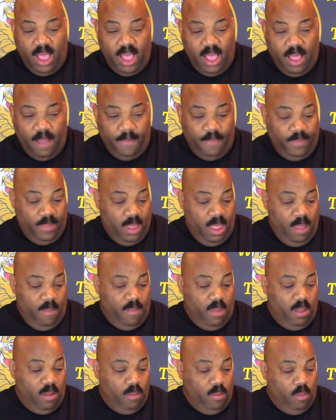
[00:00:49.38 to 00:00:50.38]
Um,
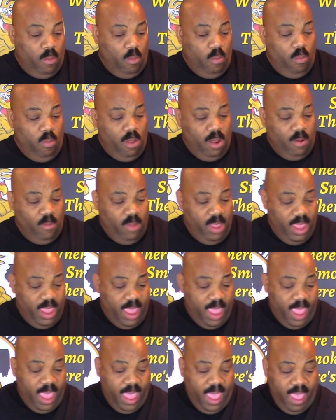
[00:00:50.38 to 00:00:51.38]
but what
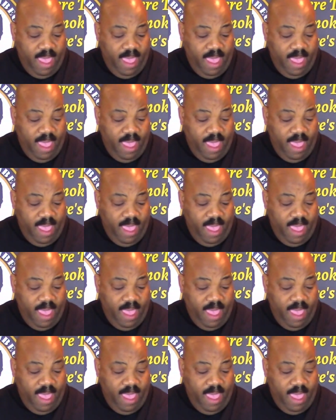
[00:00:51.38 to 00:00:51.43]
we